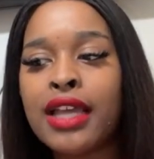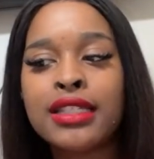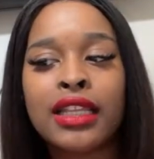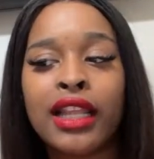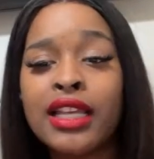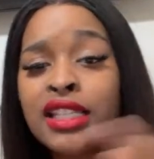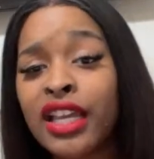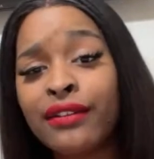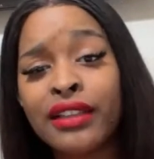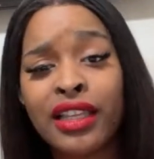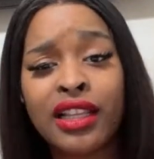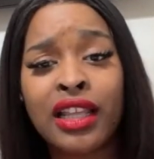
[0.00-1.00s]
And that's
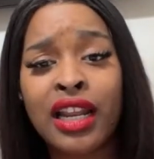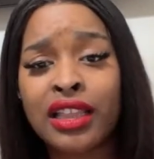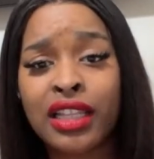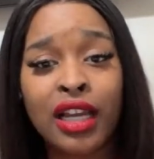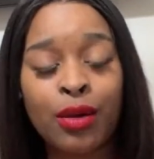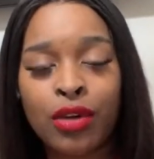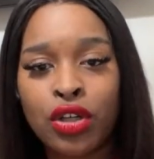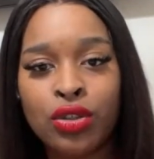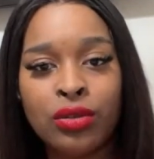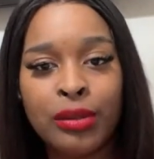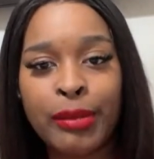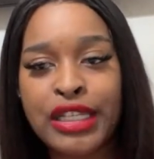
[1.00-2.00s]
everything that I think I want to do
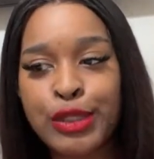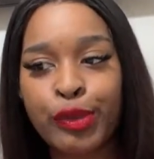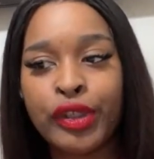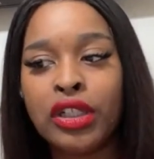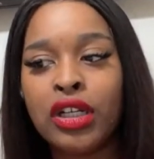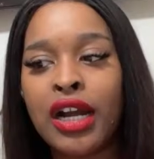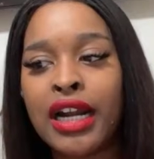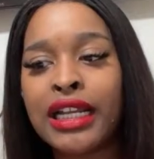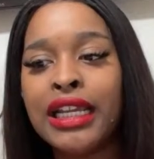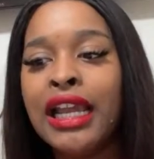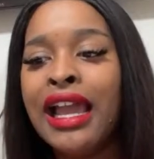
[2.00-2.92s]
in my spring garden.